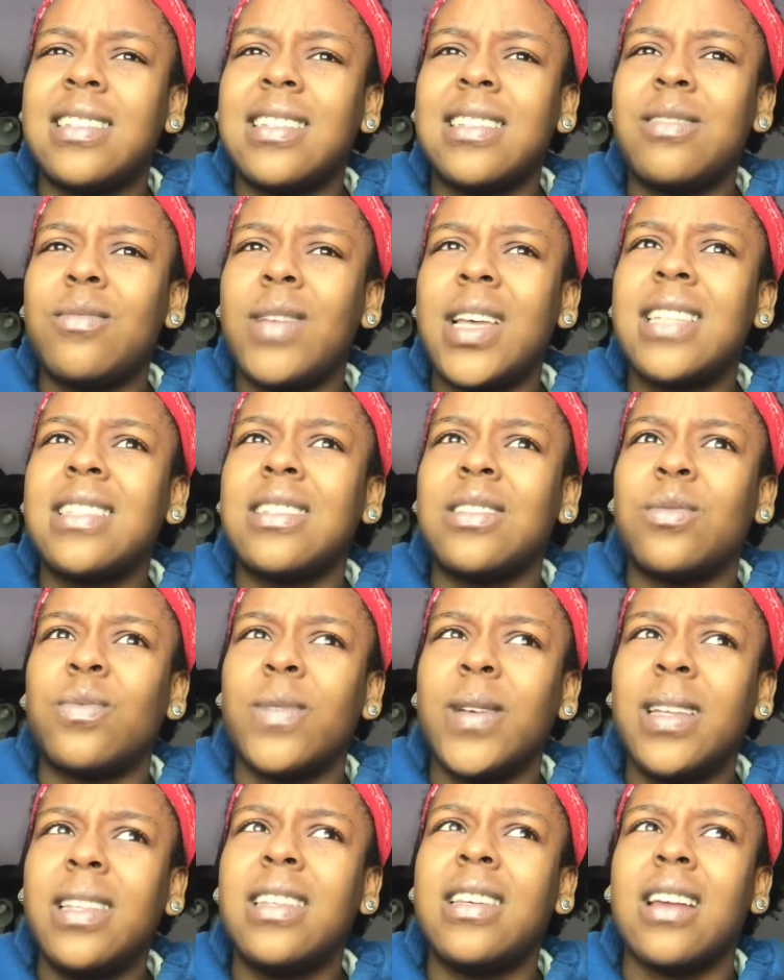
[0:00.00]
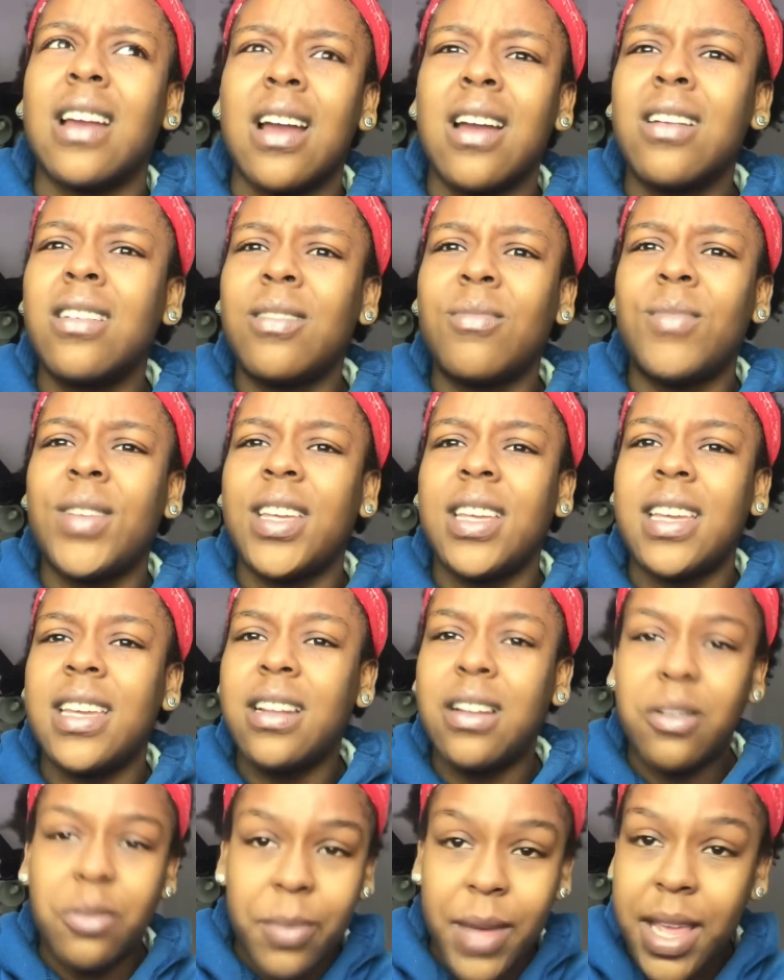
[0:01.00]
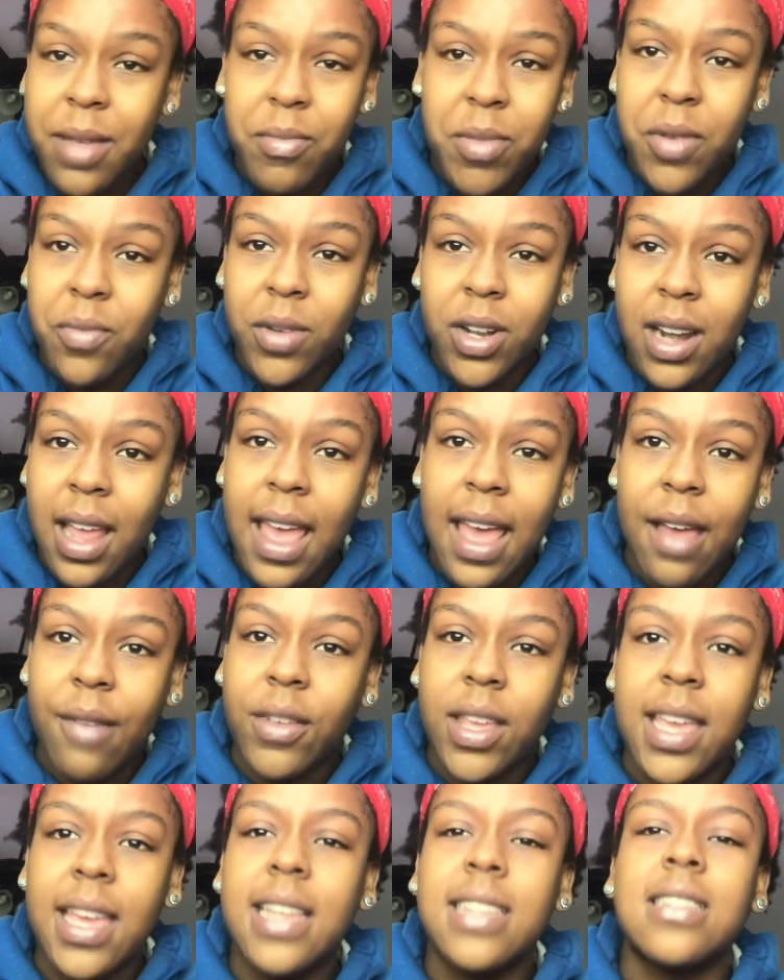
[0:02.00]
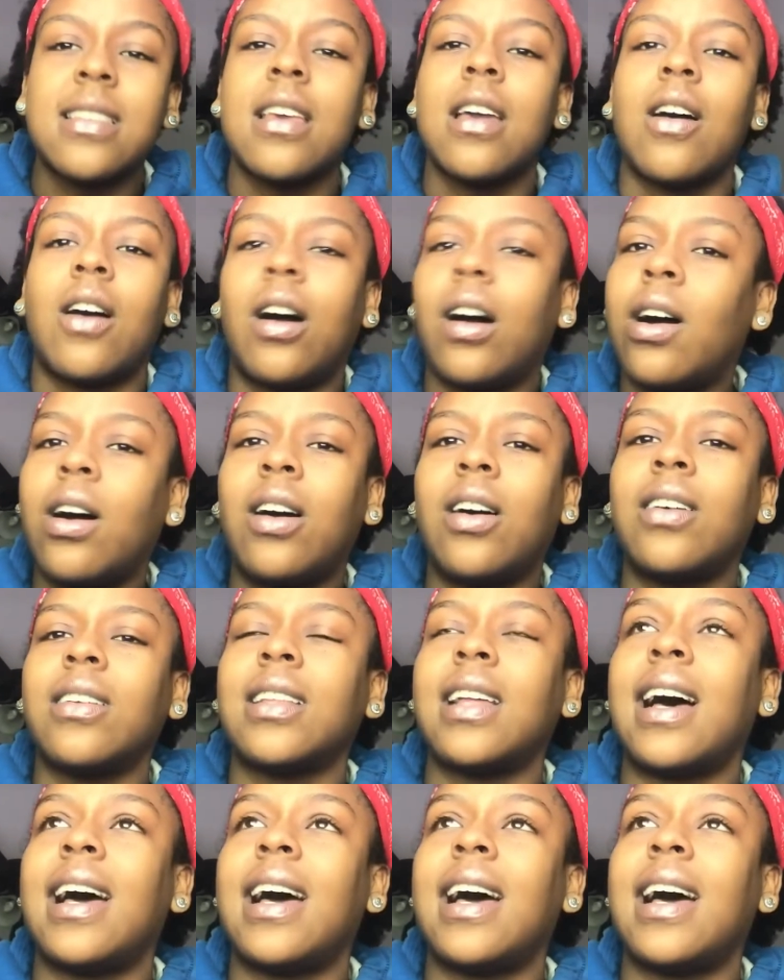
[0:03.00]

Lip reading: This mess is really hurting me. It don't make me want to have kids at all.